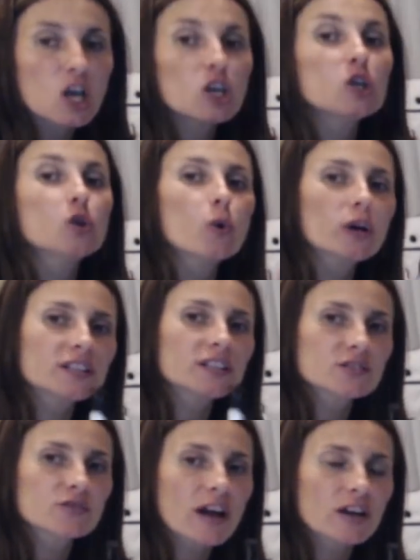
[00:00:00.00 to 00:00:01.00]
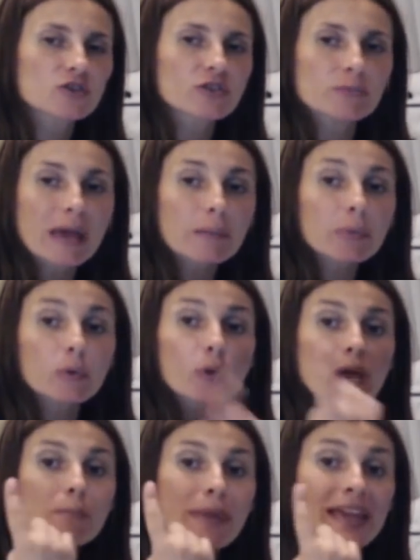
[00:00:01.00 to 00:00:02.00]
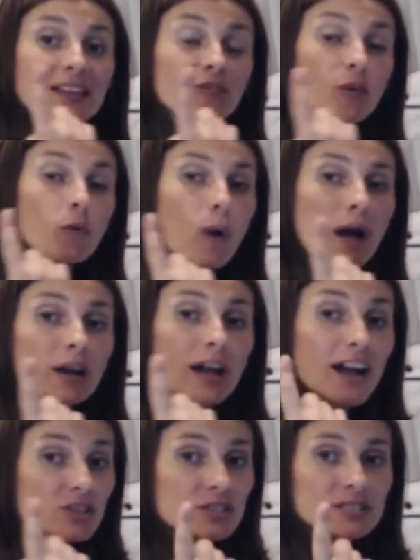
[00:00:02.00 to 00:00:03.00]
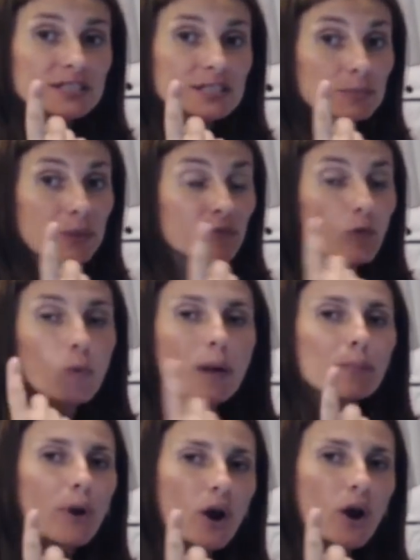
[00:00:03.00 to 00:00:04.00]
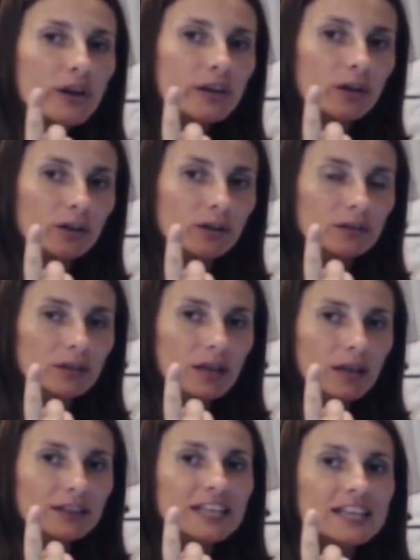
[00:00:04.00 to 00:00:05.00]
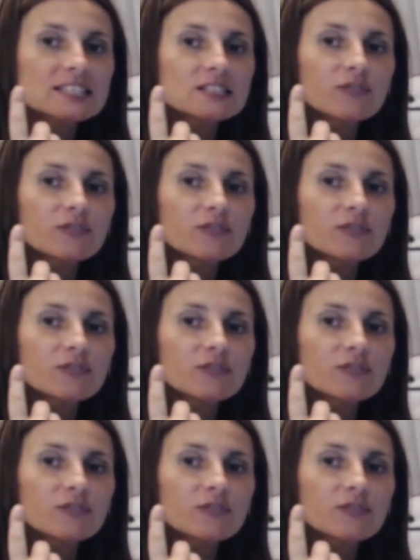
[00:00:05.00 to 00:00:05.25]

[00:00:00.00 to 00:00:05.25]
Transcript: You're the structure. Remember, we're made from one, consciousness is made from one particle that is